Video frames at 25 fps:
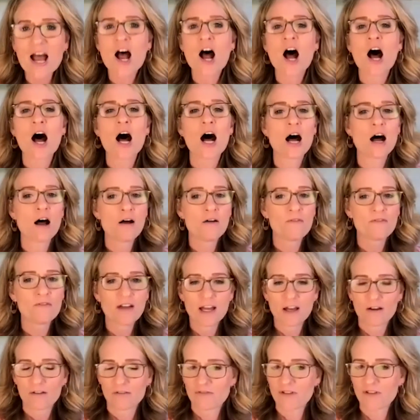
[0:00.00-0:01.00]
of
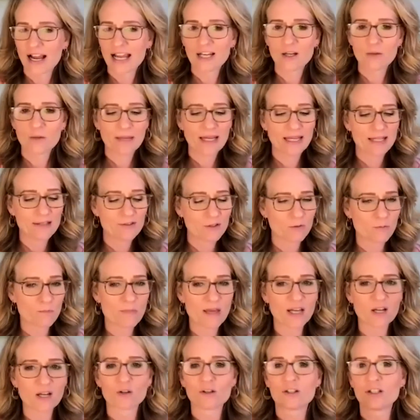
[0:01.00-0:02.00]
vitamins,
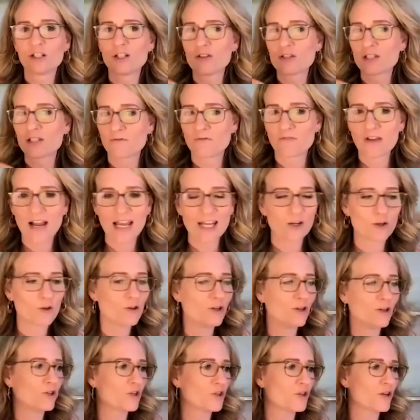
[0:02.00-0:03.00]
minerals,
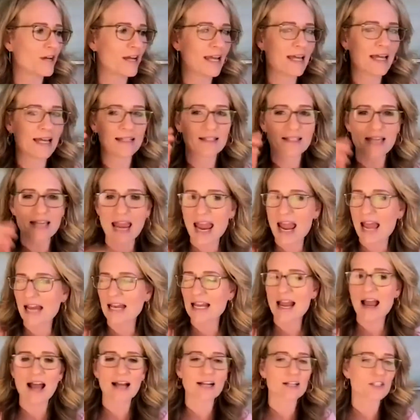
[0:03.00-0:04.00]
phytonutrients,
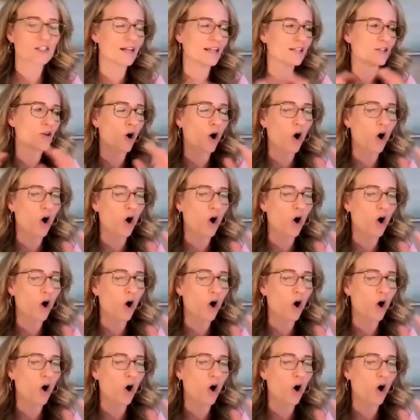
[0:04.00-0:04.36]
antioxidants,